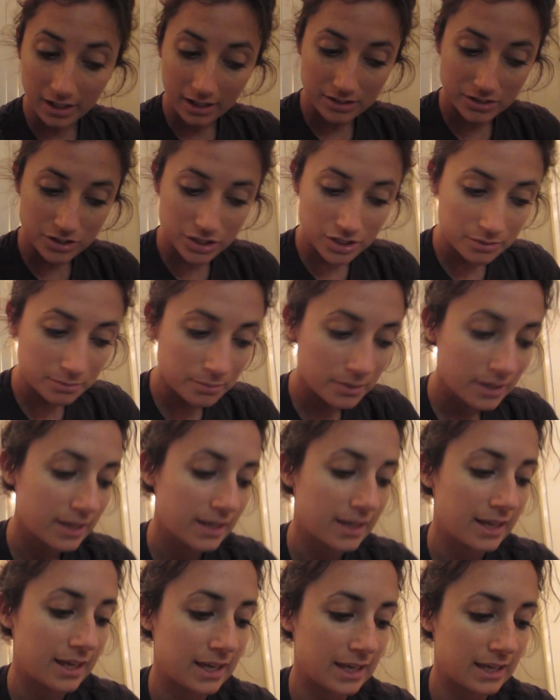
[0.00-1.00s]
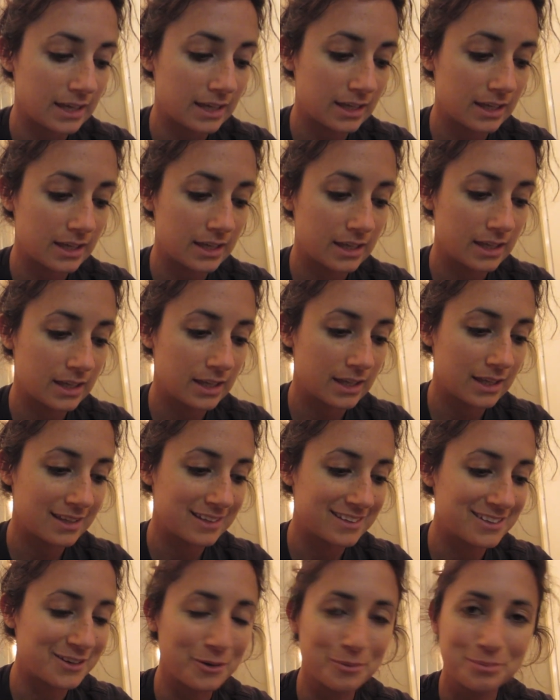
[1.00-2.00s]
costume.
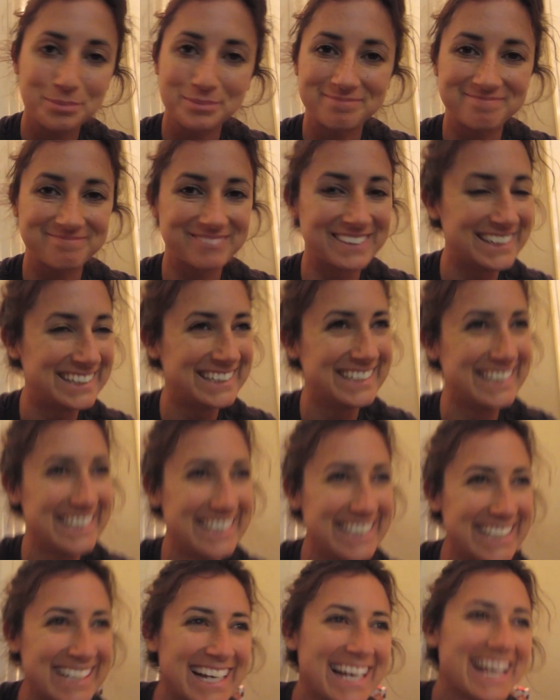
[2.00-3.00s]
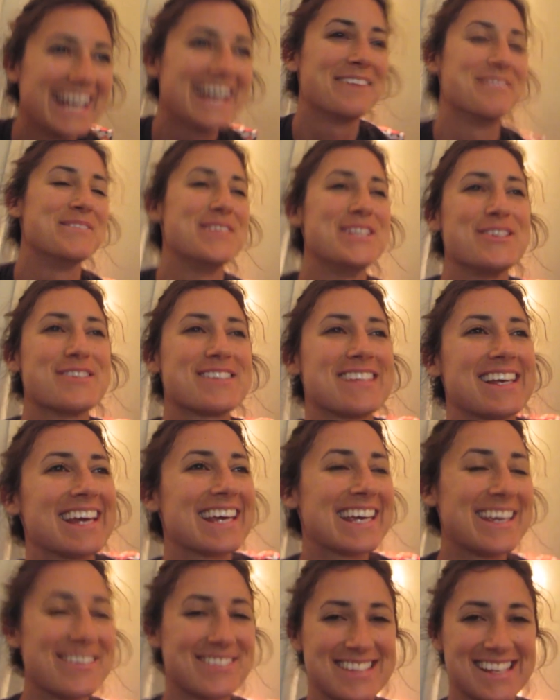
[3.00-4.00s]
Nope. Medusa. I
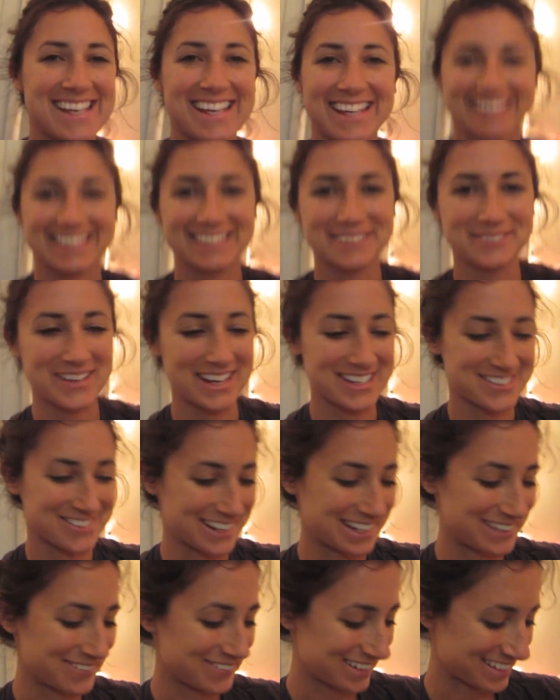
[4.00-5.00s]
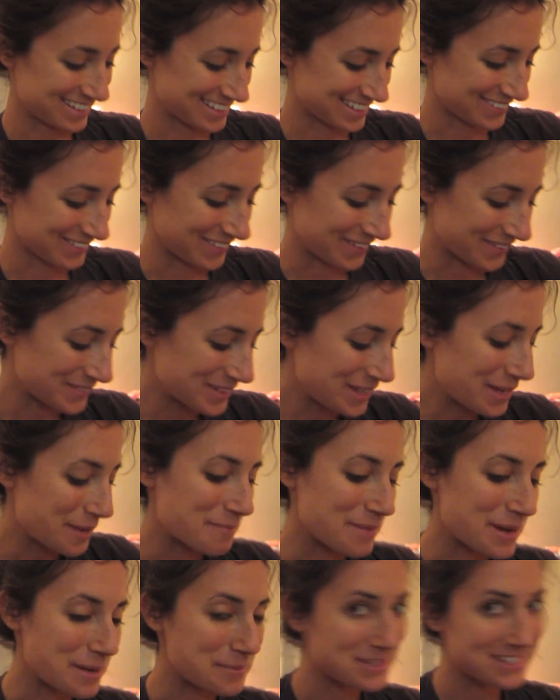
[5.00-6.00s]
keep saying Cleopatra, I keep mixing them up.
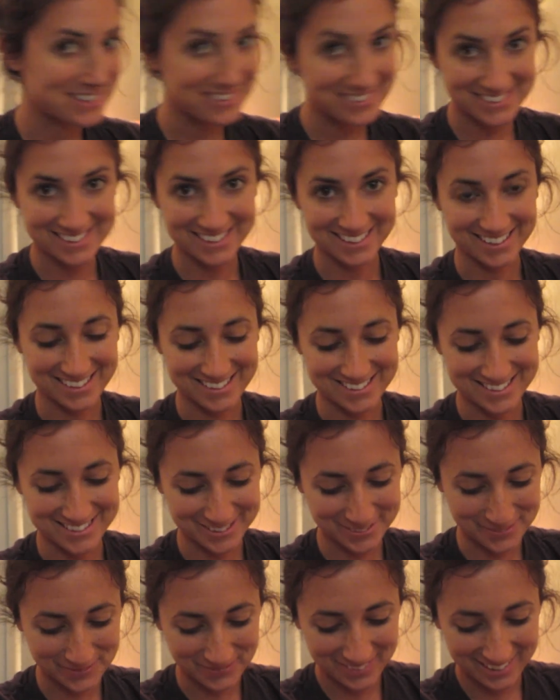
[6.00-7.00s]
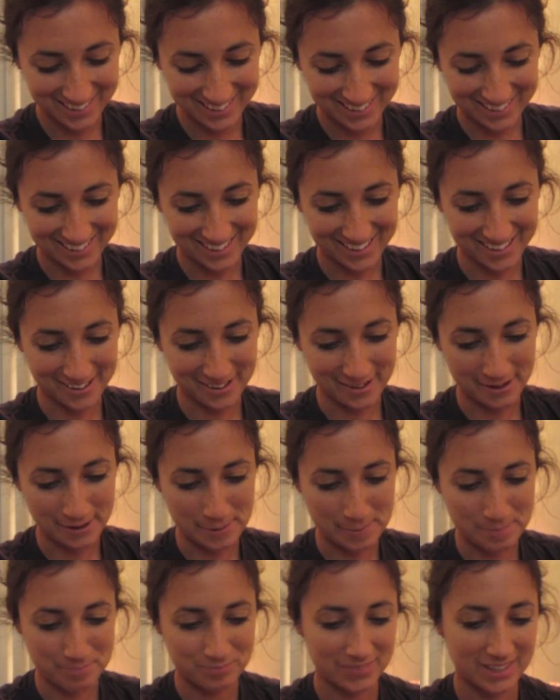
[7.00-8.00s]
My Medusa costume,
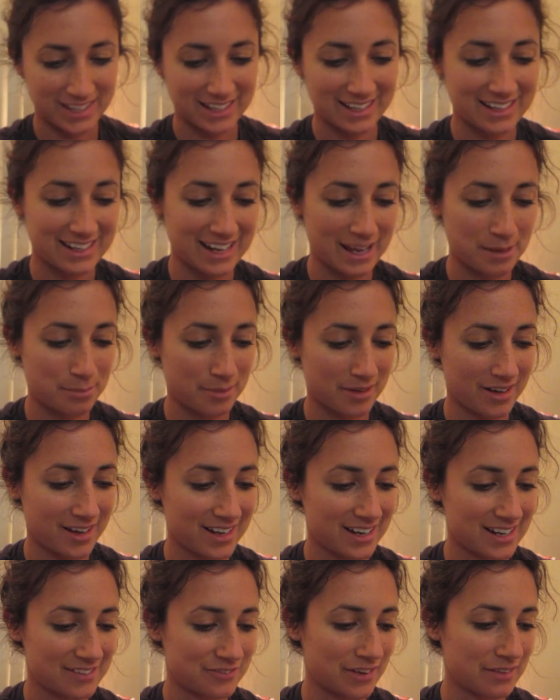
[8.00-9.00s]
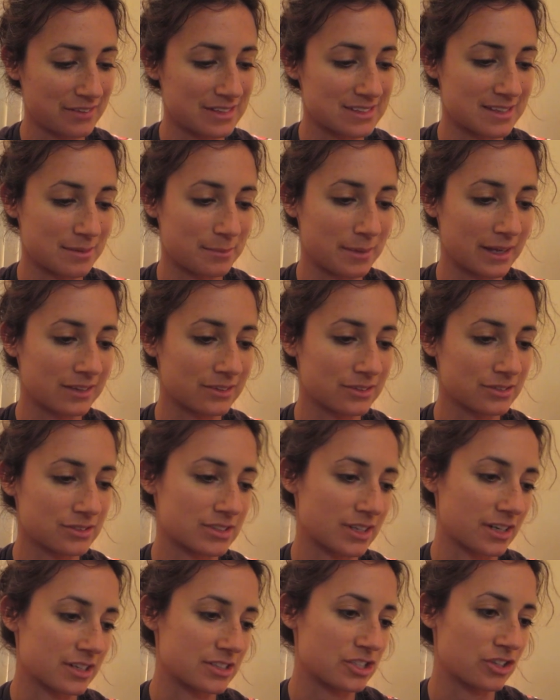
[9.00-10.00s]
and I found these at Michael's
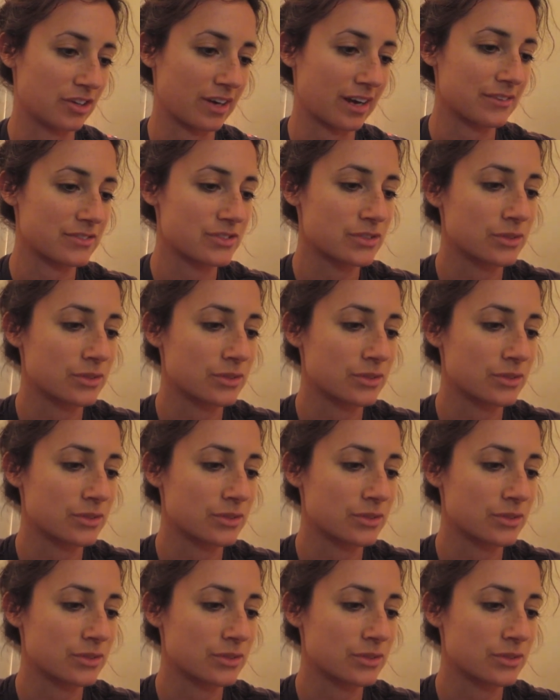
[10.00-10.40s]
Arts and Crafts